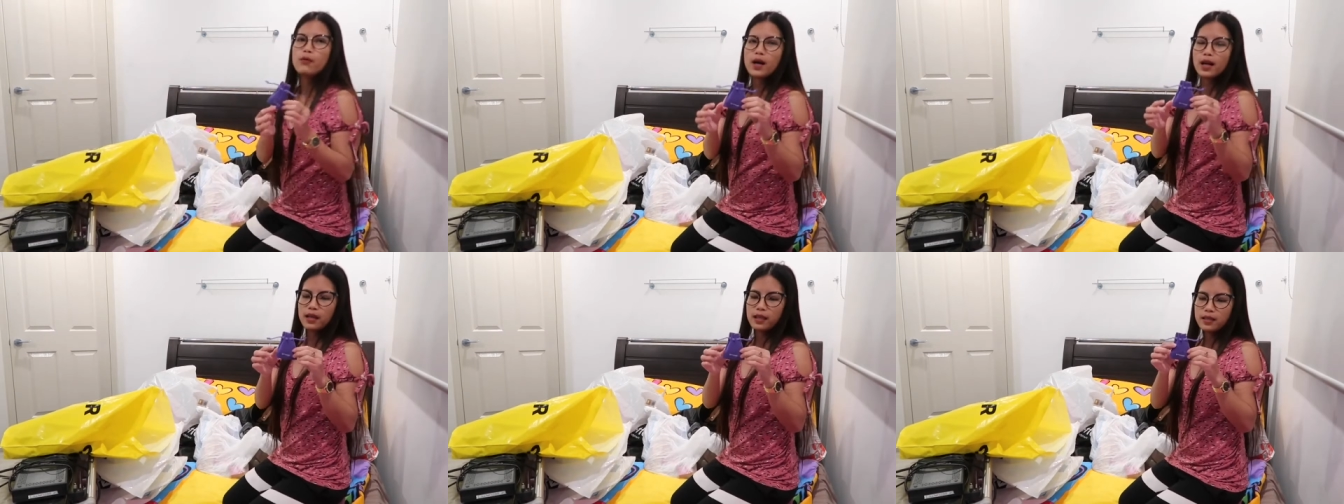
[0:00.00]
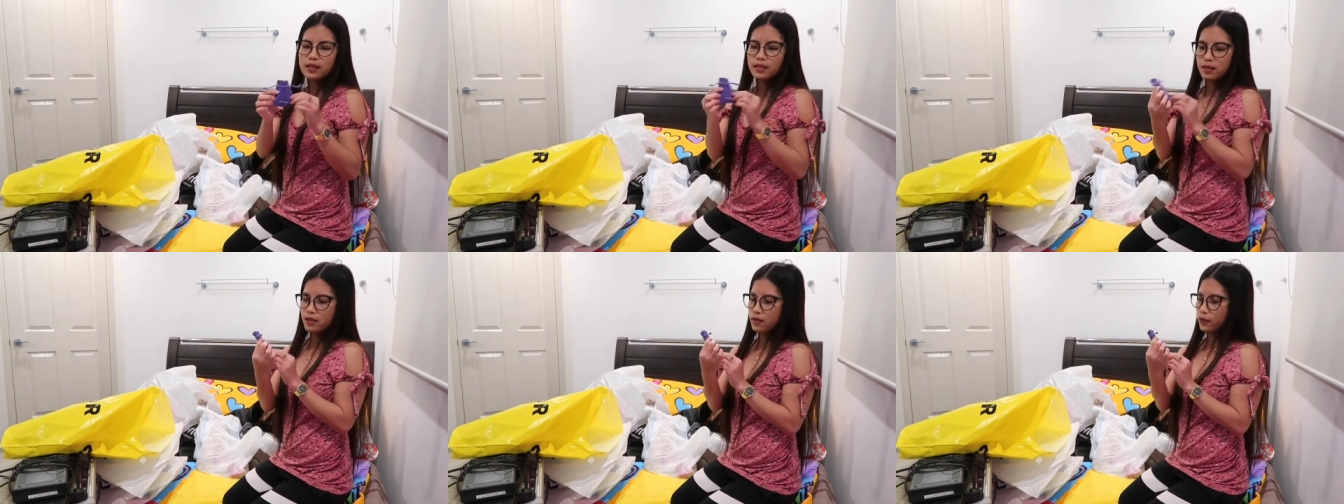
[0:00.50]
one,
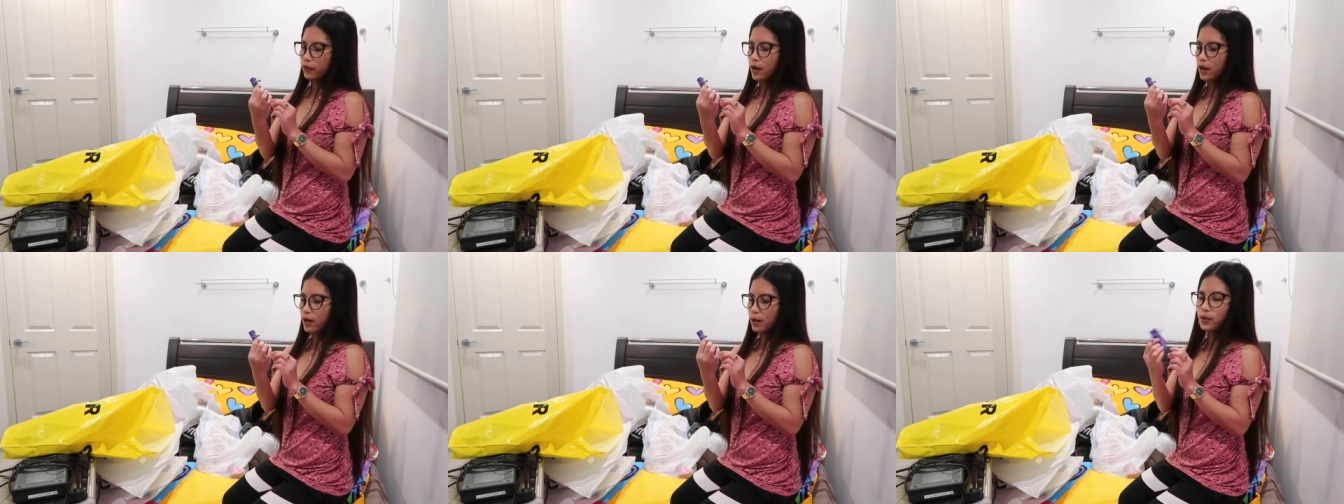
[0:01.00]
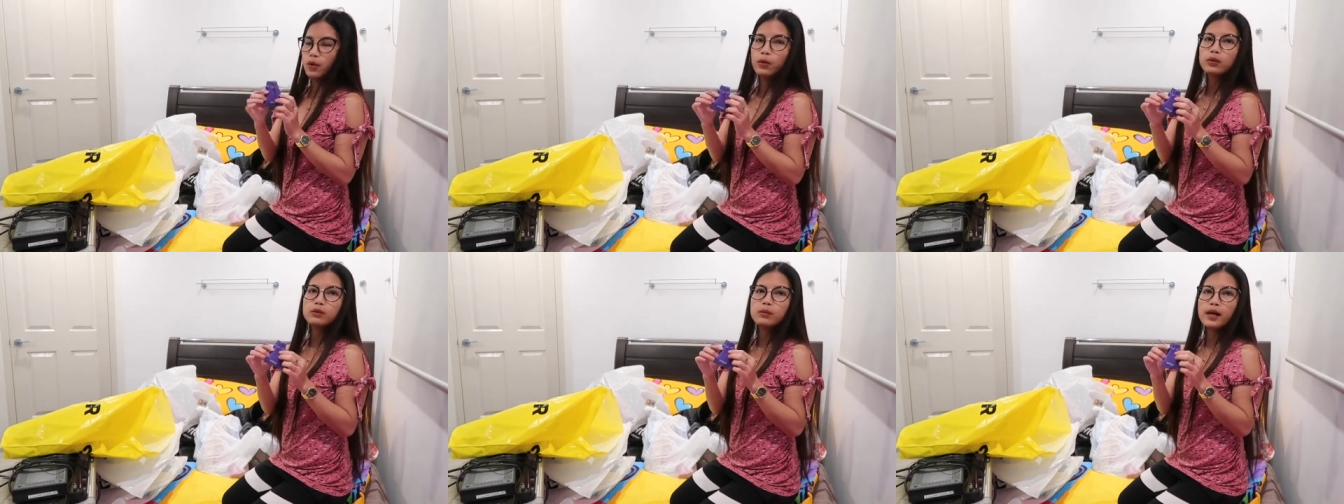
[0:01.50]
this is from
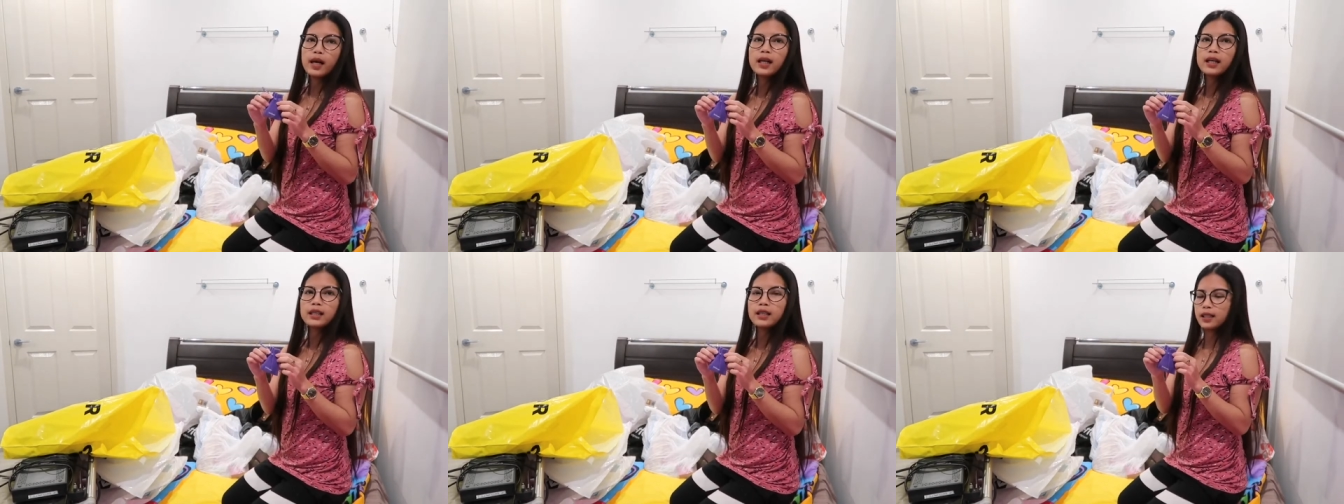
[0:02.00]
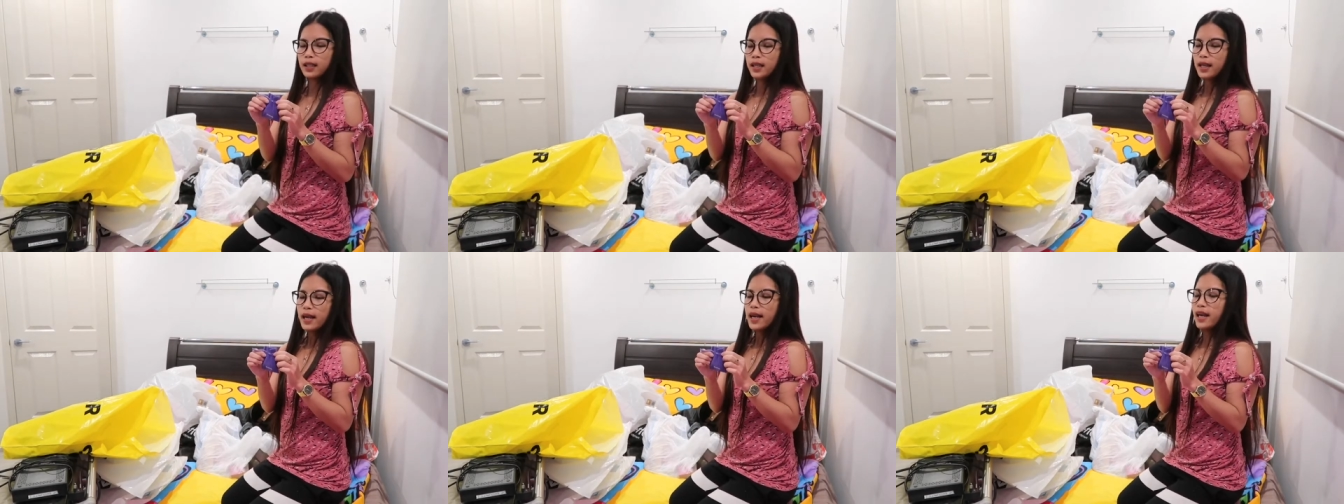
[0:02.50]
Goldmark,
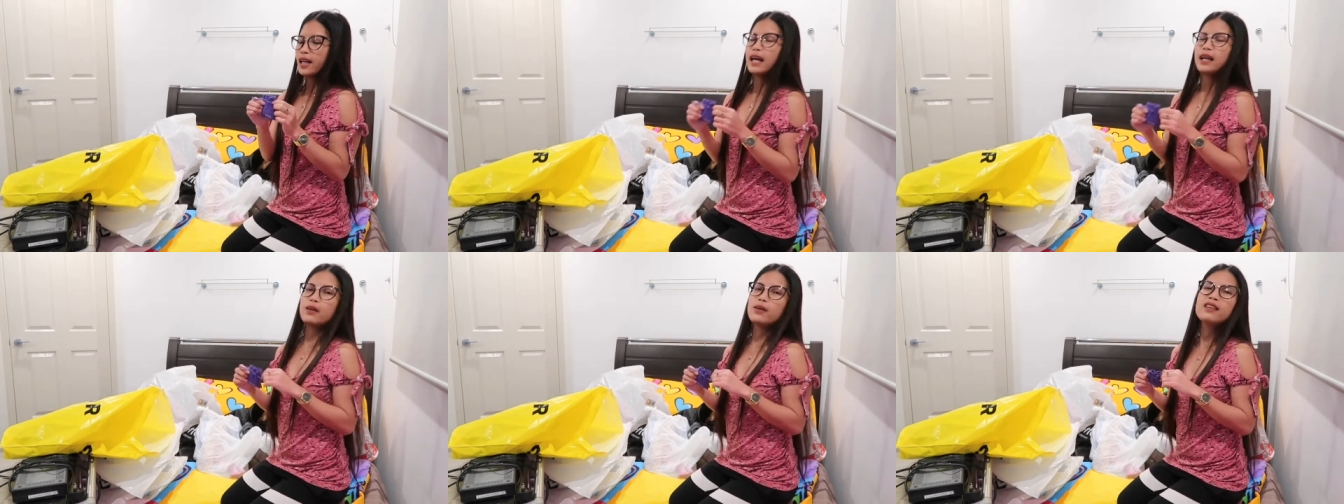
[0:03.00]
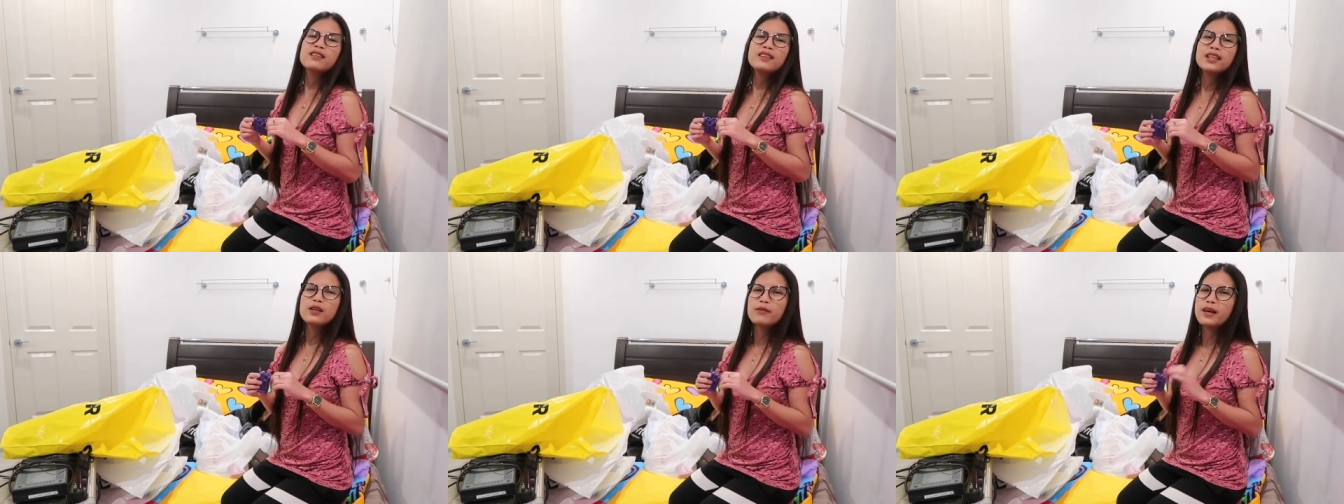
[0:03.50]
and I couldn't
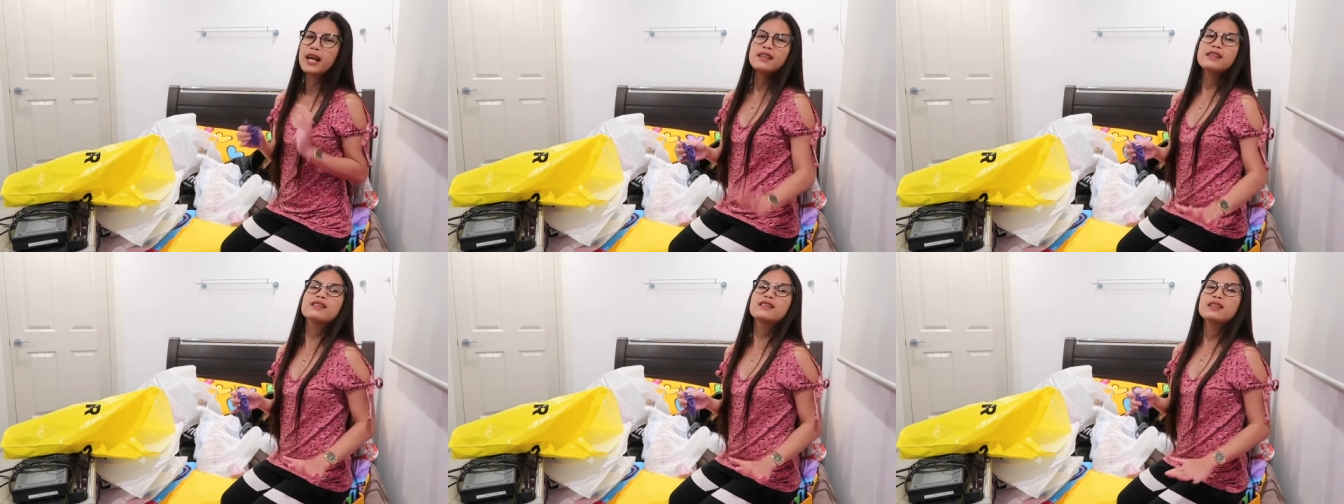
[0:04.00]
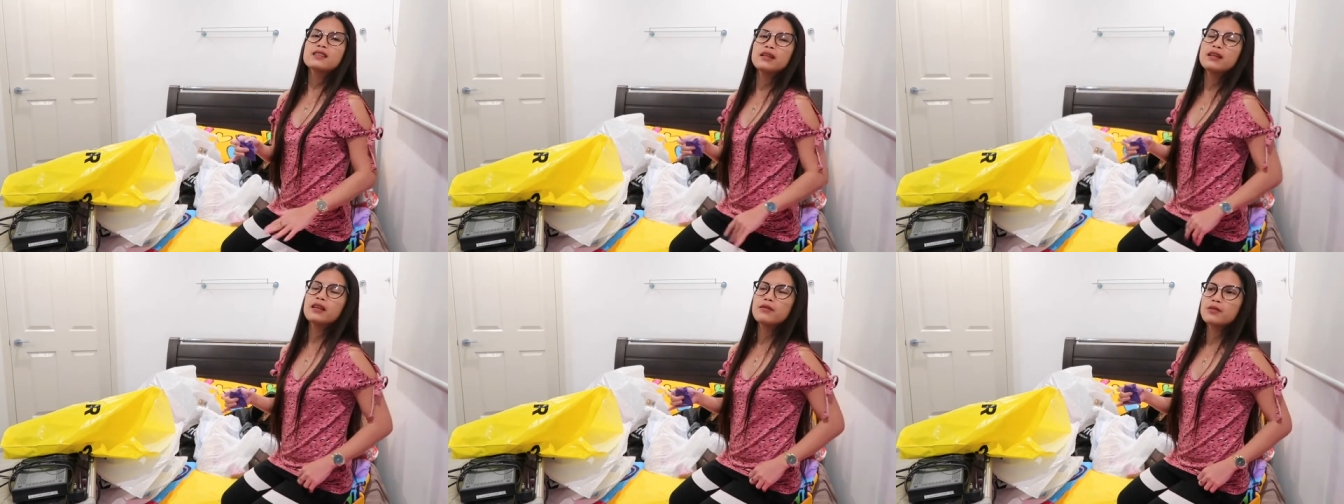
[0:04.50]
think of anything to
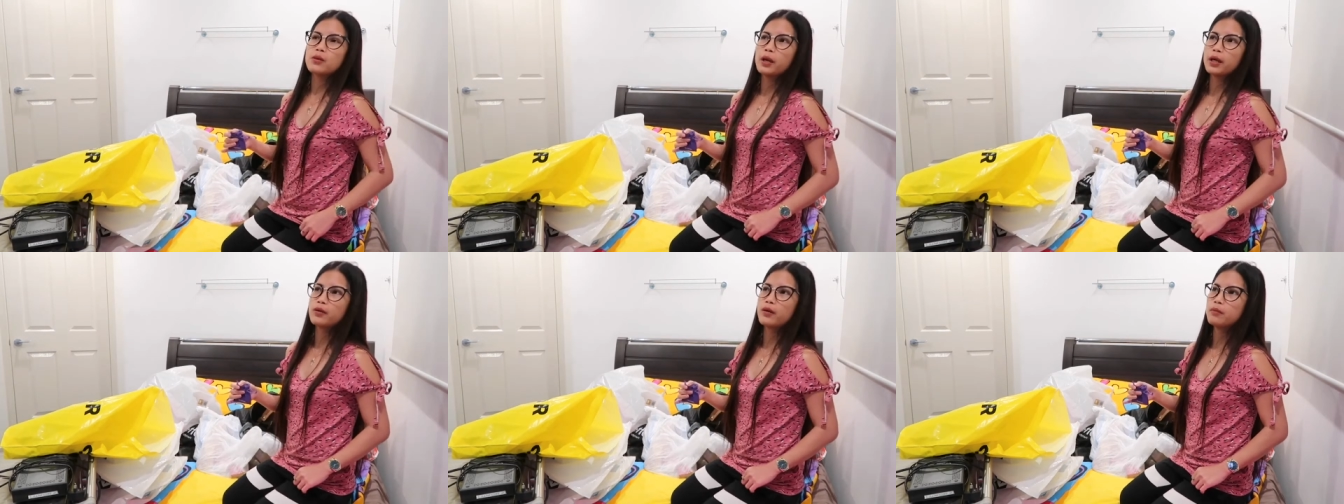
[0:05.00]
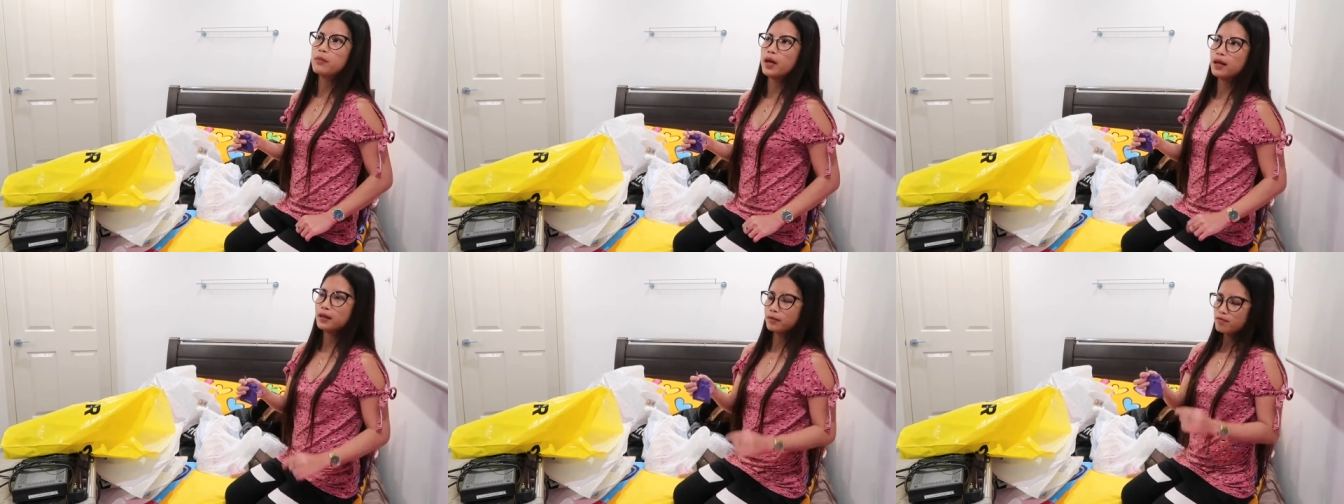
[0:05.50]
give to my
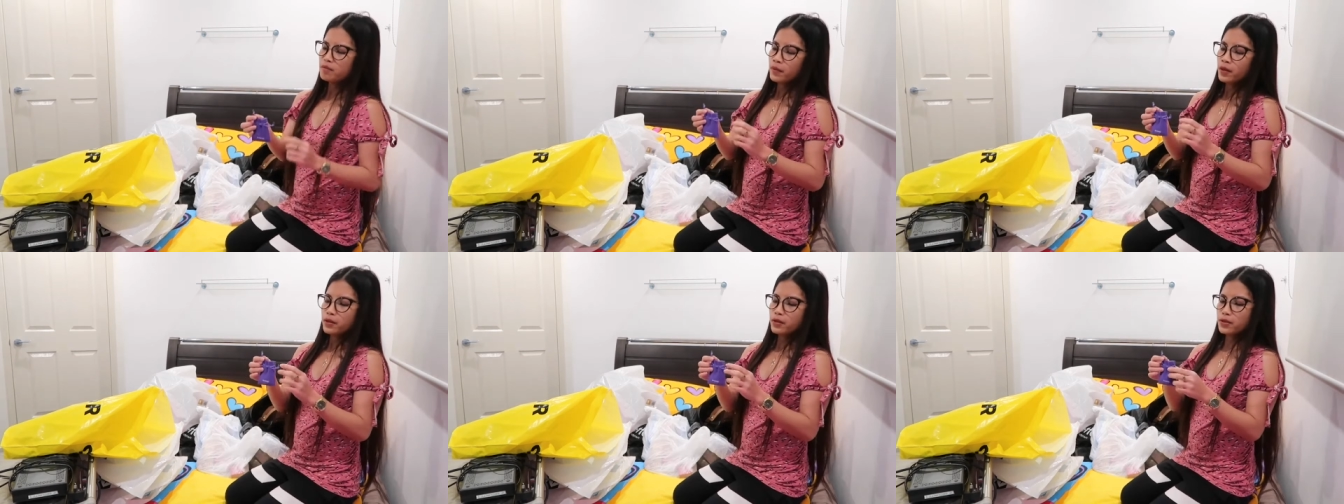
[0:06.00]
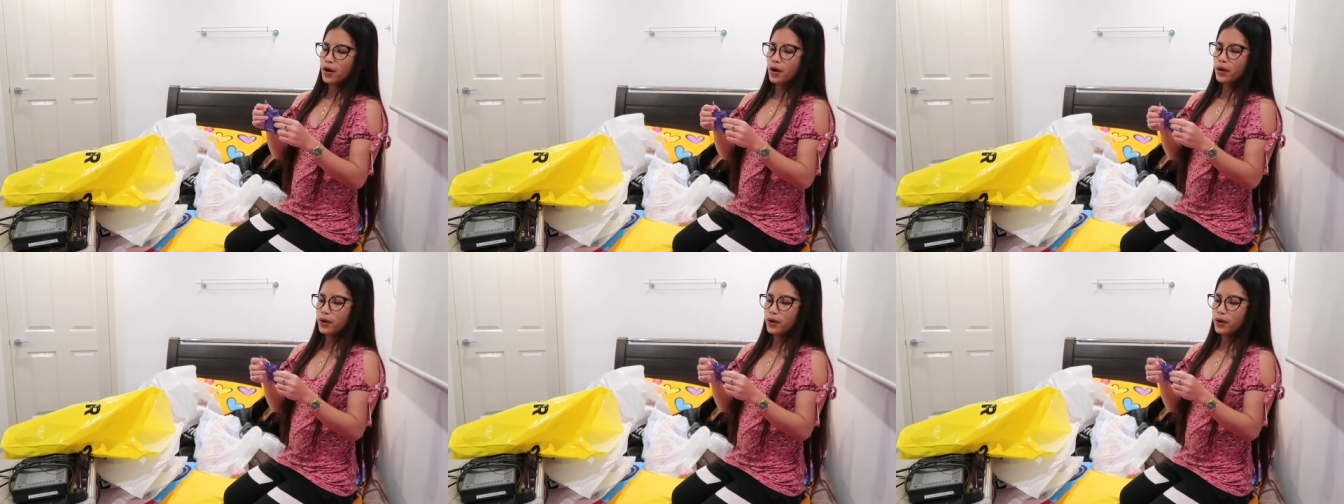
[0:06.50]
grandma. So